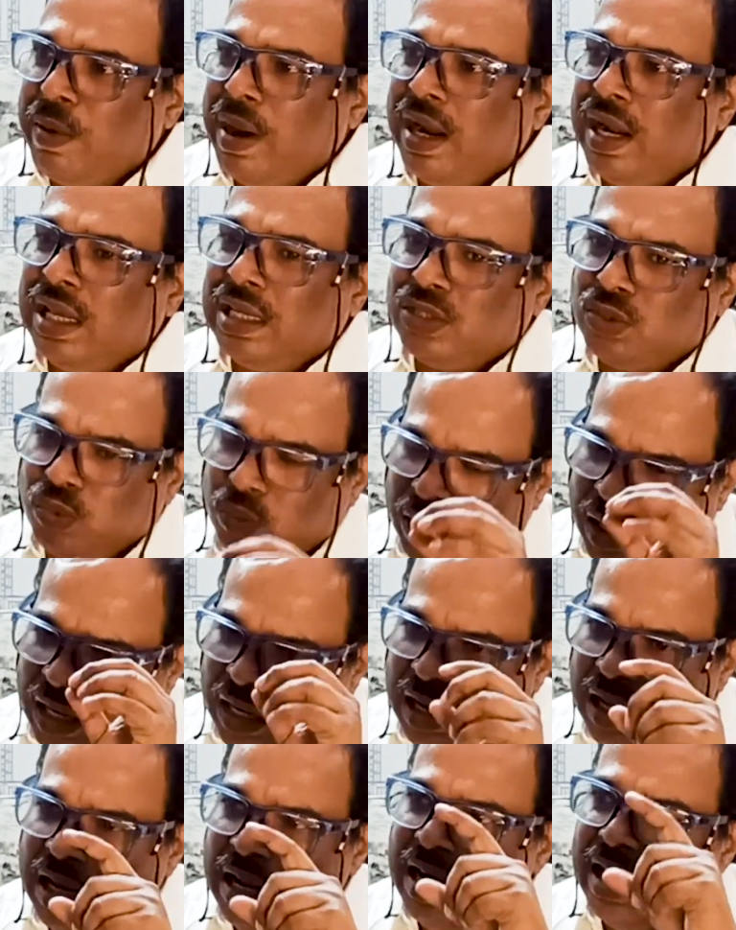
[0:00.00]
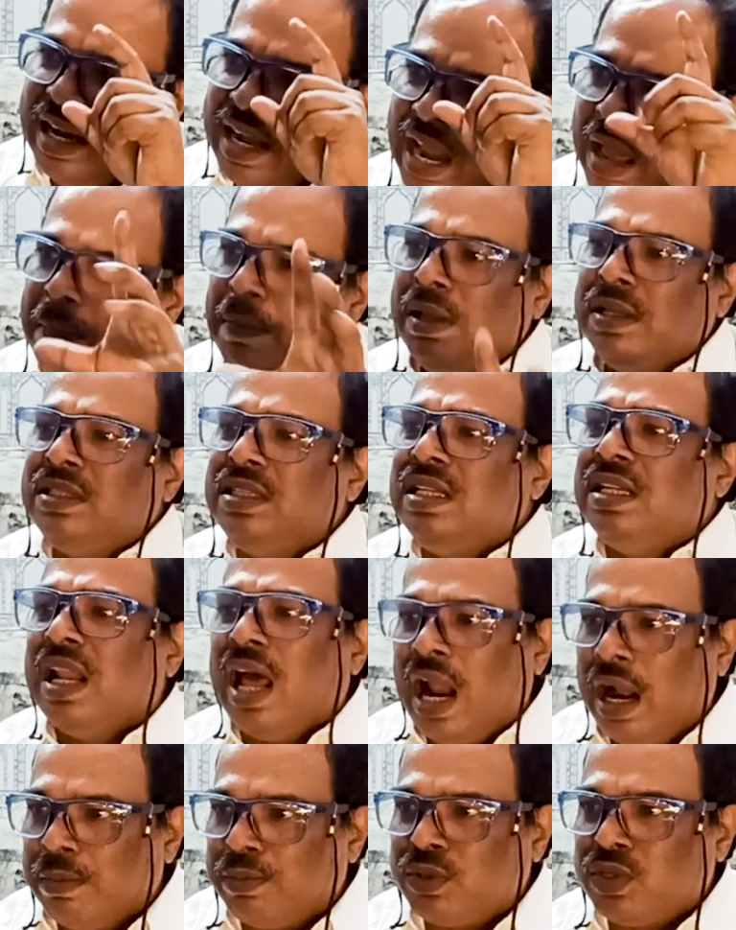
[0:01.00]
virus will damage the
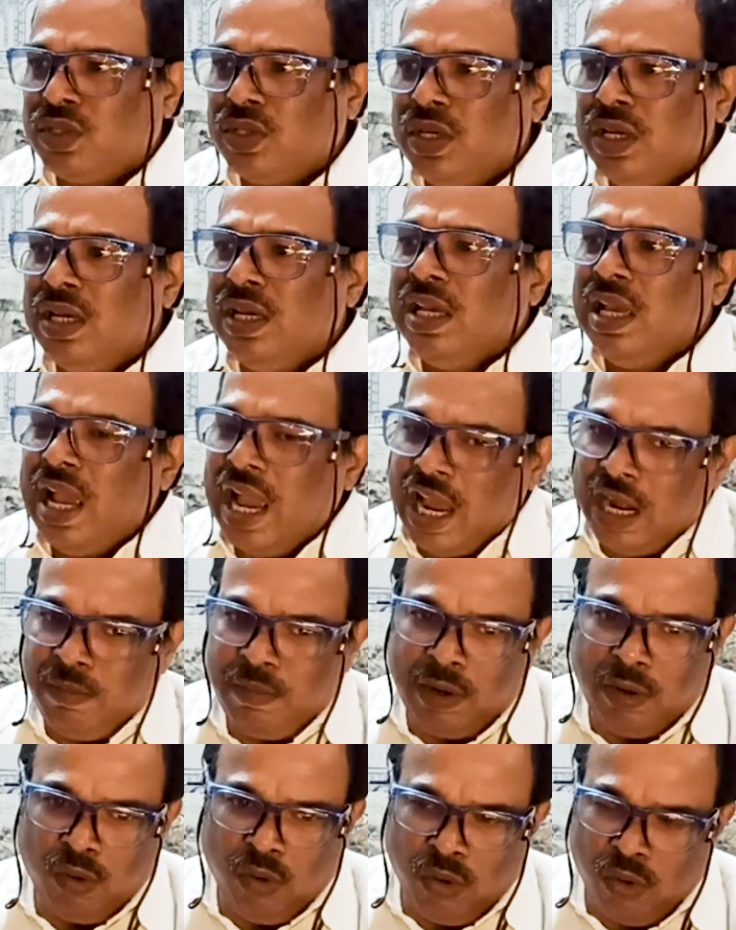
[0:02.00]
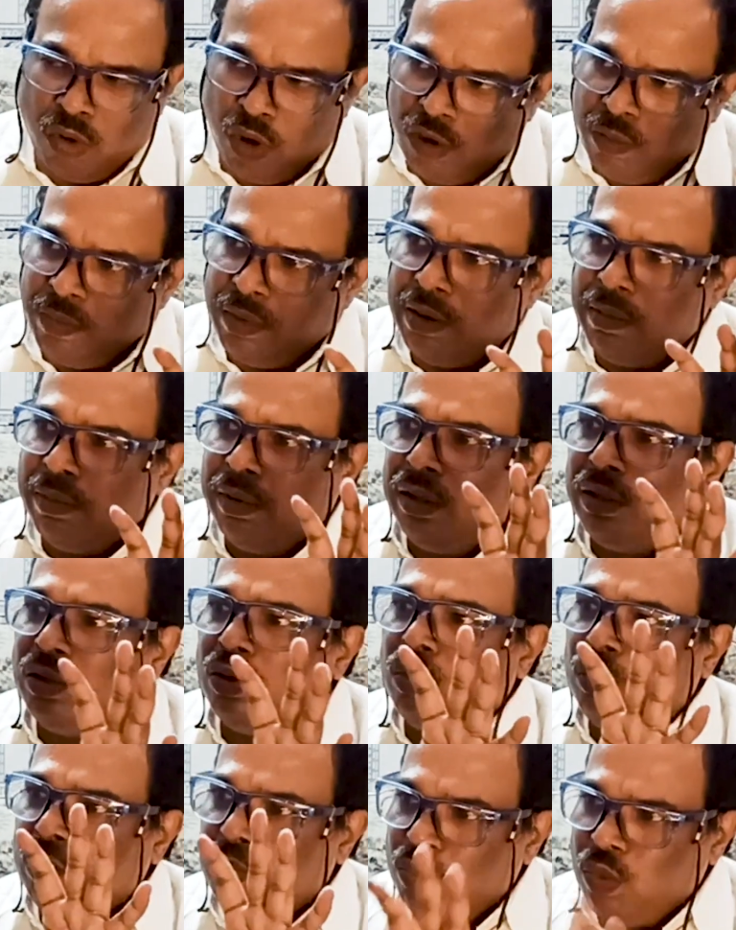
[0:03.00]
nerves. Animal will not be able
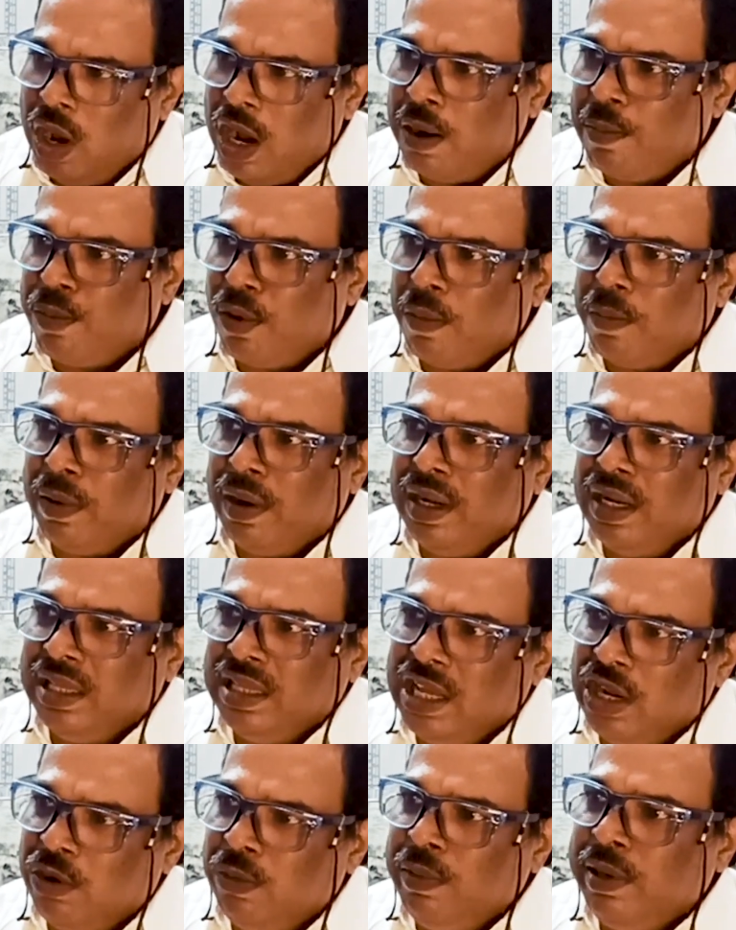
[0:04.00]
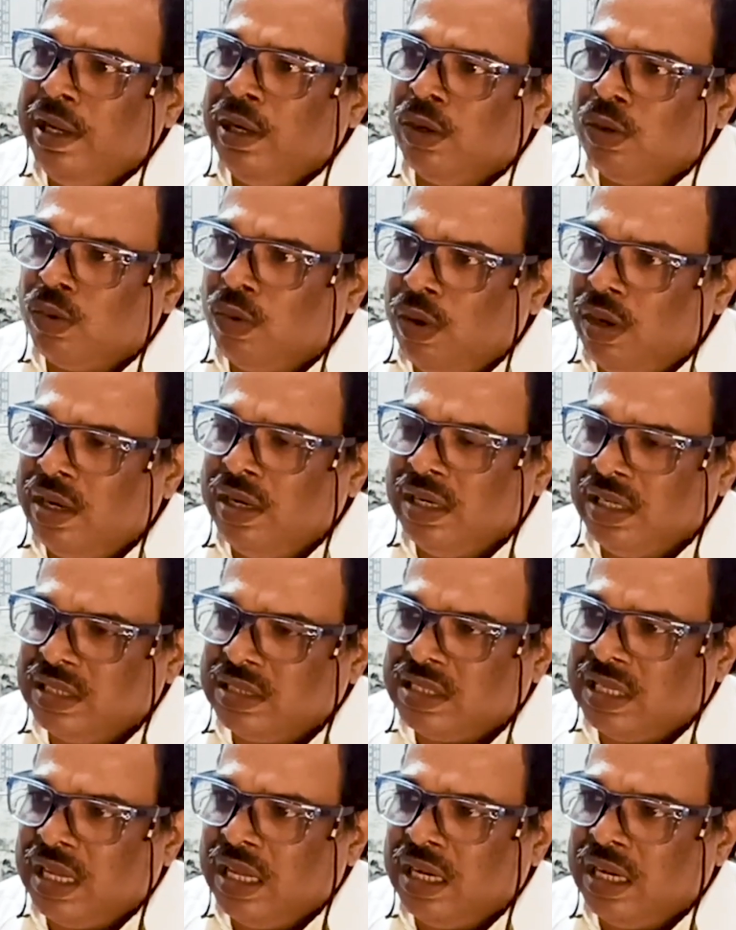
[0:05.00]
to walk properly. There will be incoherence,